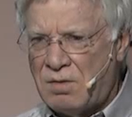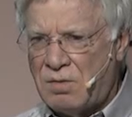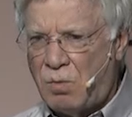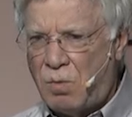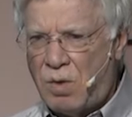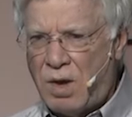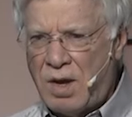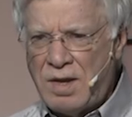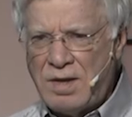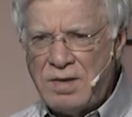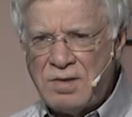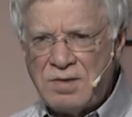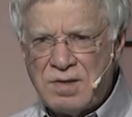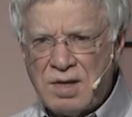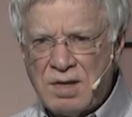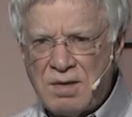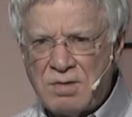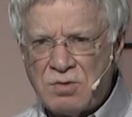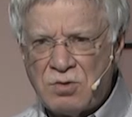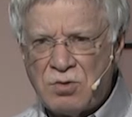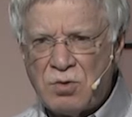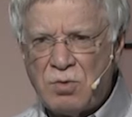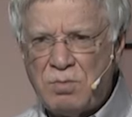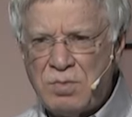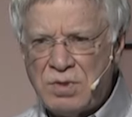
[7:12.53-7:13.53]
Why is
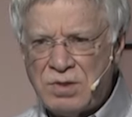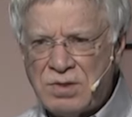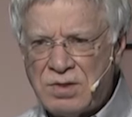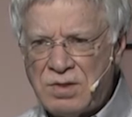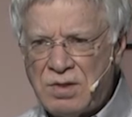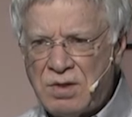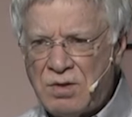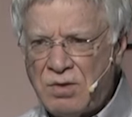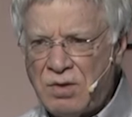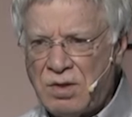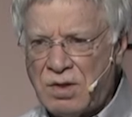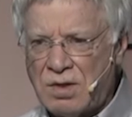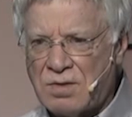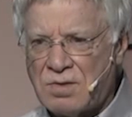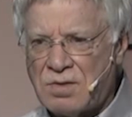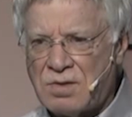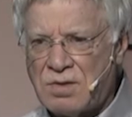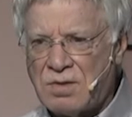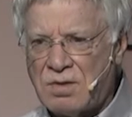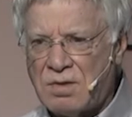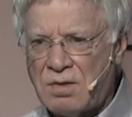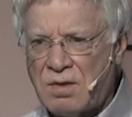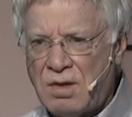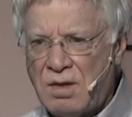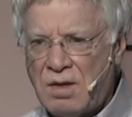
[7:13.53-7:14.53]
that so
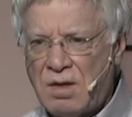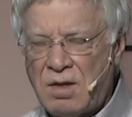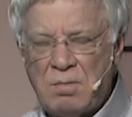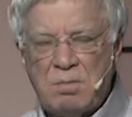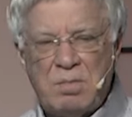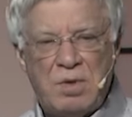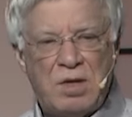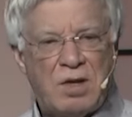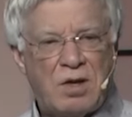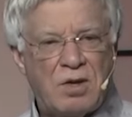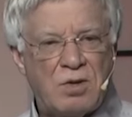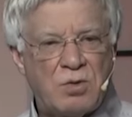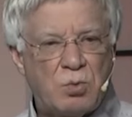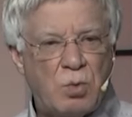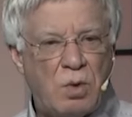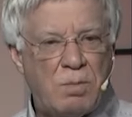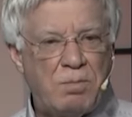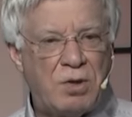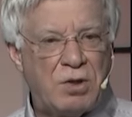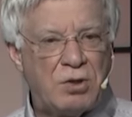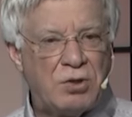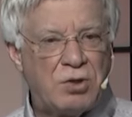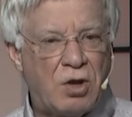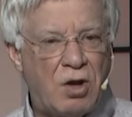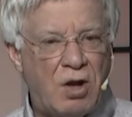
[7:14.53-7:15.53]
mysterious? Because we've
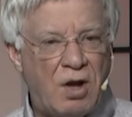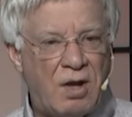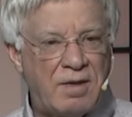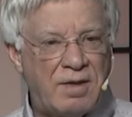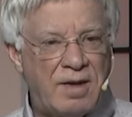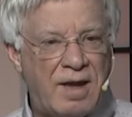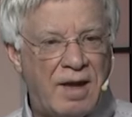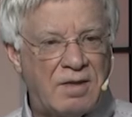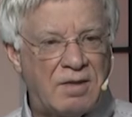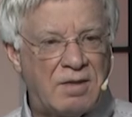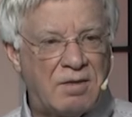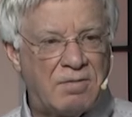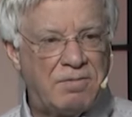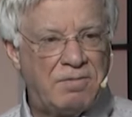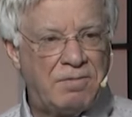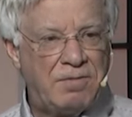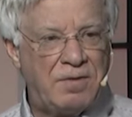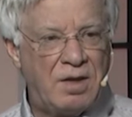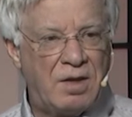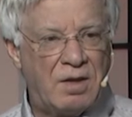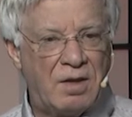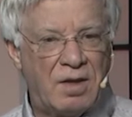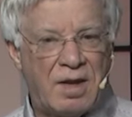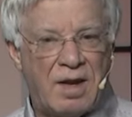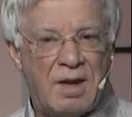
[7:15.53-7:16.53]
been taught not to
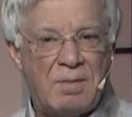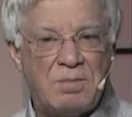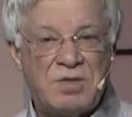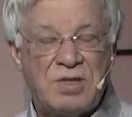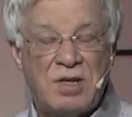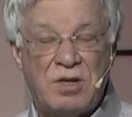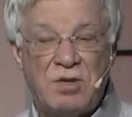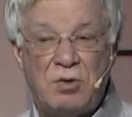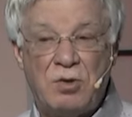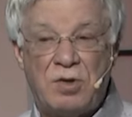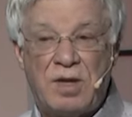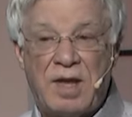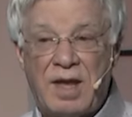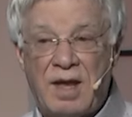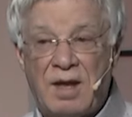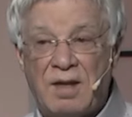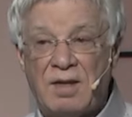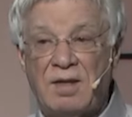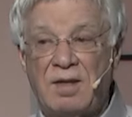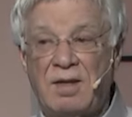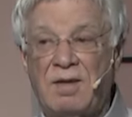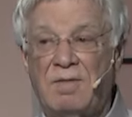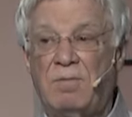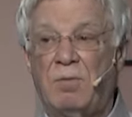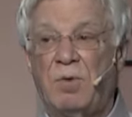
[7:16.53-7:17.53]
feel. And I'm saying you
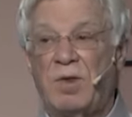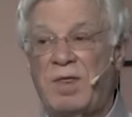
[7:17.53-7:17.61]
can't live